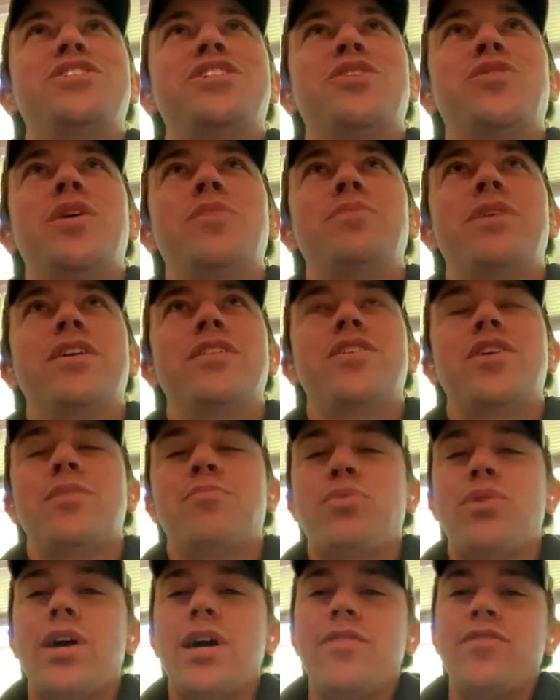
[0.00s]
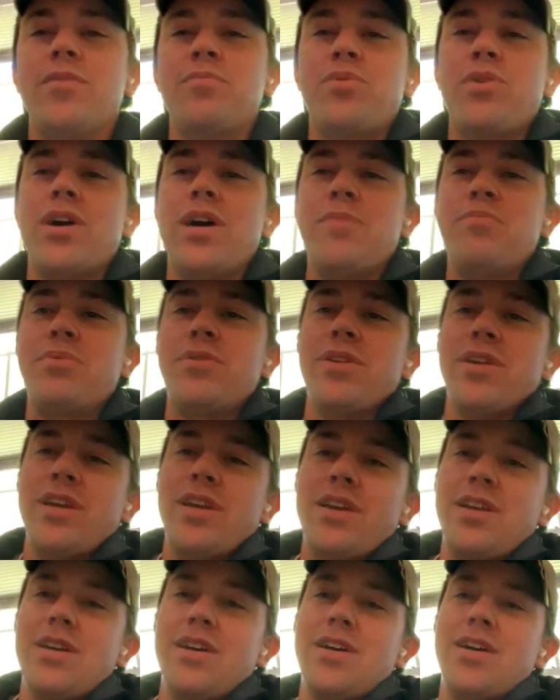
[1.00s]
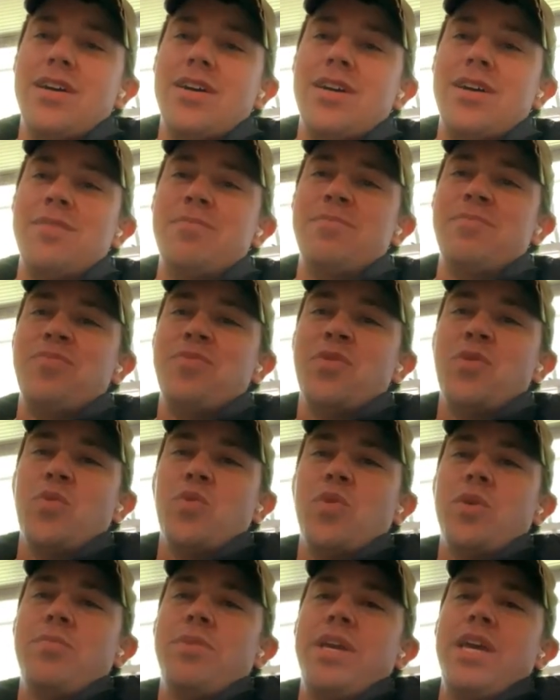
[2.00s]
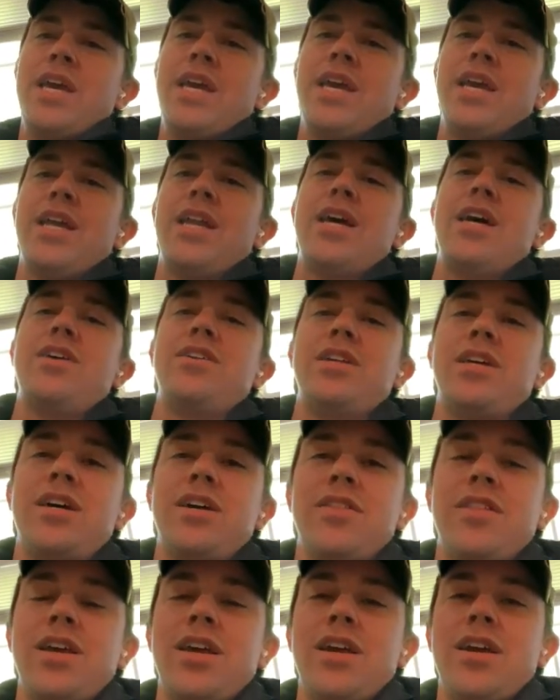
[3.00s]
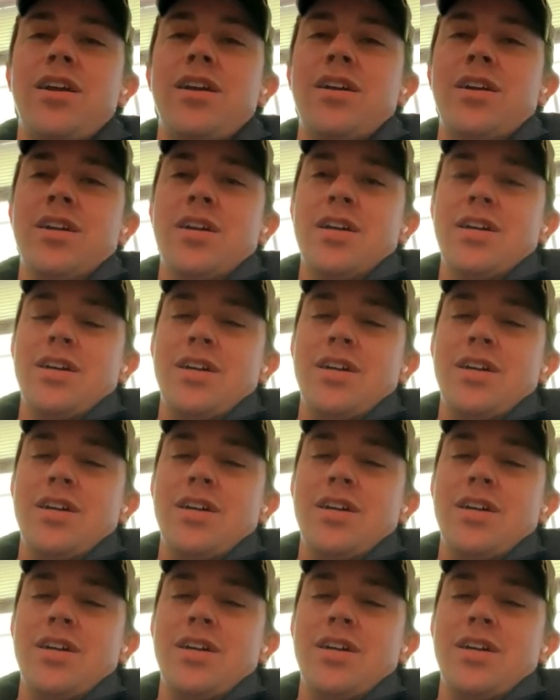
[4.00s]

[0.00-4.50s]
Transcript: show up down there at private property, um, we'll be hanging out down there.